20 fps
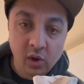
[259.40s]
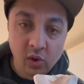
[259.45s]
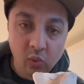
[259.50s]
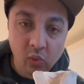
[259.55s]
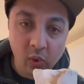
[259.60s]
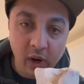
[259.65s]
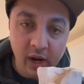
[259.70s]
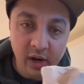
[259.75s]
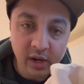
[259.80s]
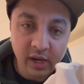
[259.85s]

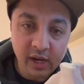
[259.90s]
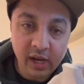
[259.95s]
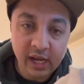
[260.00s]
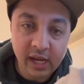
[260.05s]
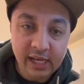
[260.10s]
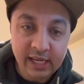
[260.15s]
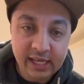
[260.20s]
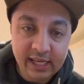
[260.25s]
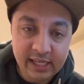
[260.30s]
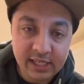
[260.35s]
Where did I
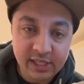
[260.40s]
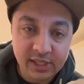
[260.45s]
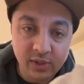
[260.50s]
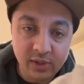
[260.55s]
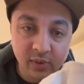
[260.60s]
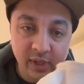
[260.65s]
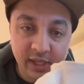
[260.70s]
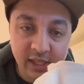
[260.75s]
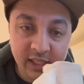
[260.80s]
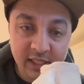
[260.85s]
need to?
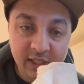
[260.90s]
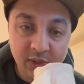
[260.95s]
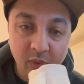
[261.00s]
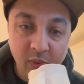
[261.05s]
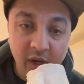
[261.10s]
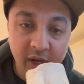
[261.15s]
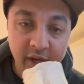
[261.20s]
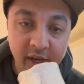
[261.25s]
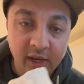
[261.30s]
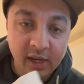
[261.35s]
Like this
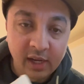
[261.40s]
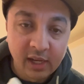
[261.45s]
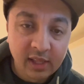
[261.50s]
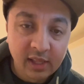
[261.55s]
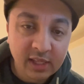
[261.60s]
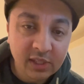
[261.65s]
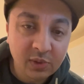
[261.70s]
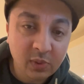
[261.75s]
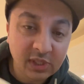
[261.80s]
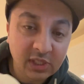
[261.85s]
one.
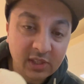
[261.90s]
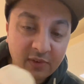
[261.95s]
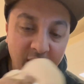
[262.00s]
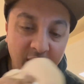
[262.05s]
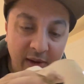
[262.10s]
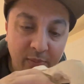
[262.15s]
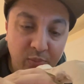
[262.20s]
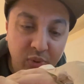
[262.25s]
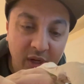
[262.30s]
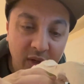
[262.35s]
This one
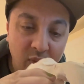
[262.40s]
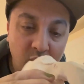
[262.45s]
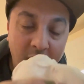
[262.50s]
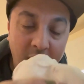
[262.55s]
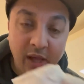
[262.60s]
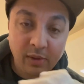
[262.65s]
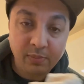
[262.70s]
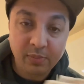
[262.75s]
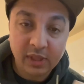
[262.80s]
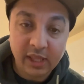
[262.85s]
survived pretty
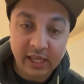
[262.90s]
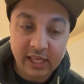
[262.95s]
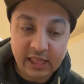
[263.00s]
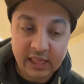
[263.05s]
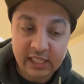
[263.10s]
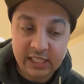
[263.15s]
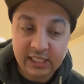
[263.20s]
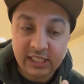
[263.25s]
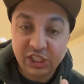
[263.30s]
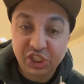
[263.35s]
well, but like
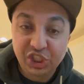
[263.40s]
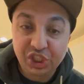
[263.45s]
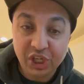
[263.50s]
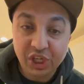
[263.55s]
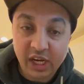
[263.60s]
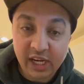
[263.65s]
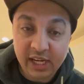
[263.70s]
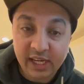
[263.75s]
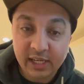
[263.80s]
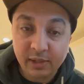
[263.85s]
this
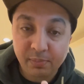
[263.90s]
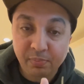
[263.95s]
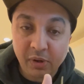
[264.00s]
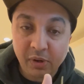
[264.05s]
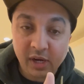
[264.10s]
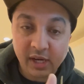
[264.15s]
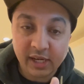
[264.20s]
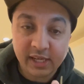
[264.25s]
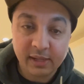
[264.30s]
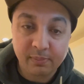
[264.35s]
giant
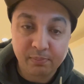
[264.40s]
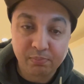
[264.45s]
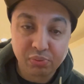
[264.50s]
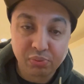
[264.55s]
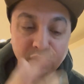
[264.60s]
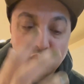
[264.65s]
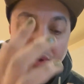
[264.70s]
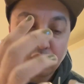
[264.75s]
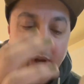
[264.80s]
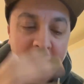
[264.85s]
pocket
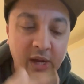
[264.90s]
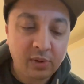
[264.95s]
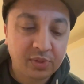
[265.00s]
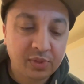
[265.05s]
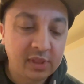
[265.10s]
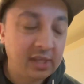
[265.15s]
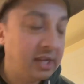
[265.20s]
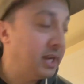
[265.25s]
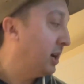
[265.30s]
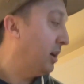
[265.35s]
blew out
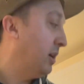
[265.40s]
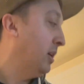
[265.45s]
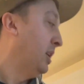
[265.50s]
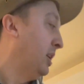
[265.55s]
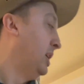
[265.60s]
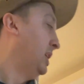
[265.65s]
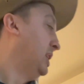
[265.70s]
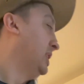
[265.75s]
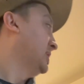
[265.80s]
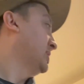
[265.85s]
there.
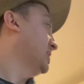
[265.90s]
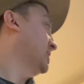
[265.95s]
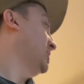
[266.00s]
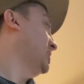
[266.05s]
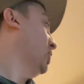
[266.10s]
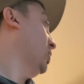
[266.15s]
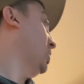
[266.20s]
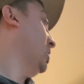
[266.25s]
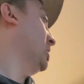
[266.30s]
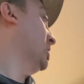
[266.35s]
So it's no
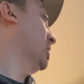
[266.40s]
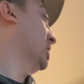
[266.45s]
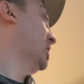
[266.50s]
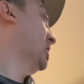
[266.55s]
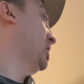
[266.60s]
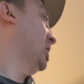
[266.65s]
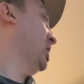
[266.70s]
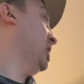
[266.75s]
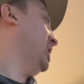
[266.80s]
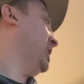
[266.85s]
longer
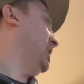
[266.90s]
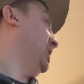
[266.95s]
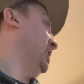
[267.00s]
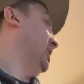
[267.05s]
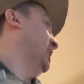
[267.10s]
good.